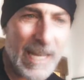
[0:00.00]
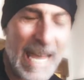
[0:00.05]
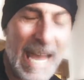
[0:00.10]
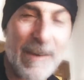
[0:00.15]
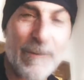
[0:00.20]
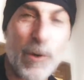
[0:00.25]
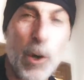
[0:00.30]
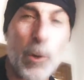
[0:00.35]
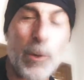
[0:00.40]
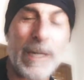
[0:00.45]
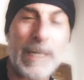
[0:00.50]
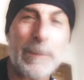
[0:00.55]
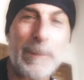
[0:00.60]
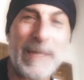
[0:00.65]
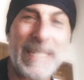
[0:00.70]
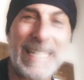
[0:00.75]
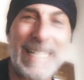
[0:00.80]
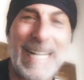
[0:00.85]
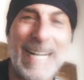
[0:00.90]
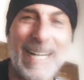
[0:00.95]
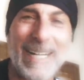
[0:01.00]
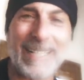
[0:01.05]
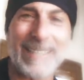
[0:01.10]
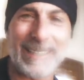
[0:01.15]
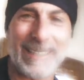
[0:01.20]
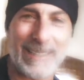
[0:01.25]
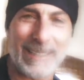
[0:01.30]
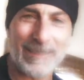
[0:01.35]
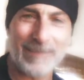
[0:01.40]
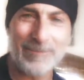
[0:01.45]
have already begun.
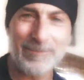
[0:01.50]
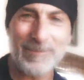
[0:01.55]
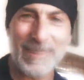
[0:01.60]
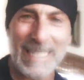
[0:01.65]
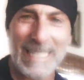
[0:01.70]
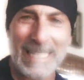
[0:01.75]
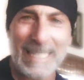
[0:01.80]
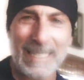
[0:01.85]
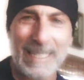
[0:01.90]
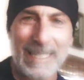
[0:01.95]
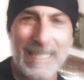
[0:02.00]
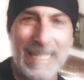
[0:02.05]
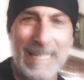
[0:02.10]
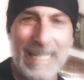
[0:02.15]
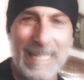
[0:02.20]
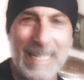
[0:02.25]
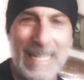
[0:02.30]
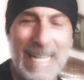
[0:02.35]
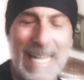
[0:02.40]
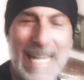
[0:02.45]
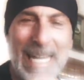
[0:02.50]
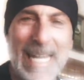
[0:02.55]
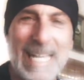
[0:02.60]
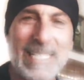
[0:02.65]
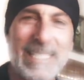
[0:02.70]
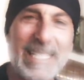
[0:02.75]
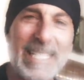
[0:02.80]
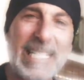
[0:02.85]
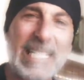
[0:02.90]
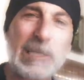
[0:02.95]
And
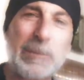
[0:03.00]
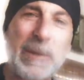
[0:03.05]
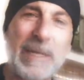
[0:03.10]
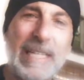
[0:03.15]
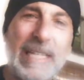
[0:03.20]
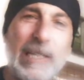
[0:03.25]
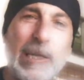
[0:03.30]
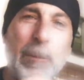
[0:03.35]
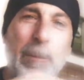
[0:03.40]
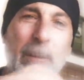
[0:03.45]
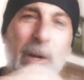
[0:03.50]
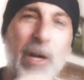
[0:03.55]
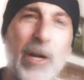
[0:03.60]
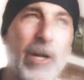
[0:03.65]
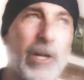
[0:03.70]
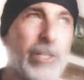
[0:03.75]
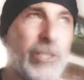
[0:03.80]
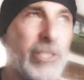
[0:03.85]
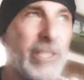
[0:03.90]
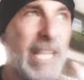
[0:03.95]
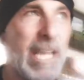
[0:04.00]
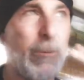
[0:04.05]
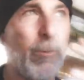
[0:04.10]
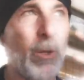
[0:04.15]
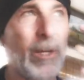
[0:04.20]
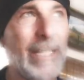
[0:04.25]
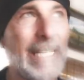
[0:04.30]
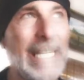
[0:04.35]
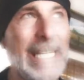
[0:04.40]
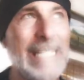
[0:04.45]
as these begin to merge, they
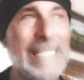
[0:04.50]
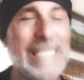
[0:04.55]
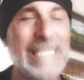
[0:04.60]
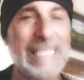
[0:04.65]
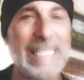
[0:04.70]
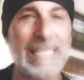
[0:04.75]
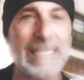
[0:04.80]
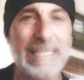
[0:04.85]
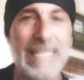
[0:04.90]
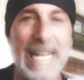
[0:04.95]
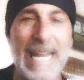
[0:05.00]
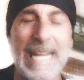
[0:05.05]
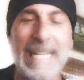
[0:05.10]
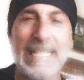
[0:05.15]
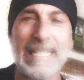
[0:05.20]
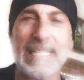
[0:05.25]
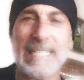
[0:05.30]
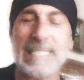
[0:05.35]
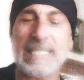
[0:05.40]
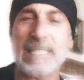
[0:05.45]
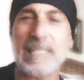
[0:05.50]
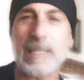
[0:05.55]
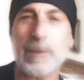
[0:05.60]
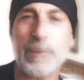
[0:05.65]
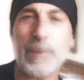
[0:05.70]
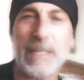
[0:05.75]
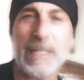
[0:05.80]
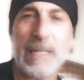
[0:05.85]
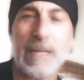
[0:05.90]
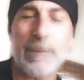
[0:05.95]
will instantaneously
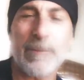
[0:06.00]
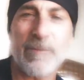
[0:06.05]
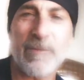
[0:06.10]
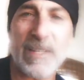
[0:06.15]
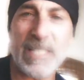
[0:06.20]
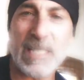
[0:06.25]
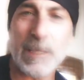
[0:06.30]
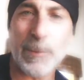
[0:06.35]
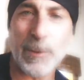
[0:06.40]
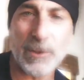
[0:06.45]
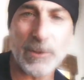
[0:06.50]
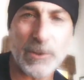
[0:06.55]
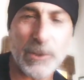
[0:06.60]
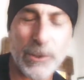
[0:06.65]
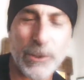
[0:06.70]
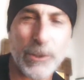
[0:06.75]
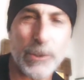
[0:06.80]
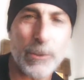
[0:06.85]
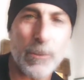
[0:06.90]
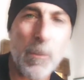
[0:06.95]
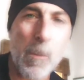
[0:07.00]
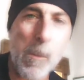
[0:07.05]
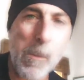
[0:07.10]
become visible to you.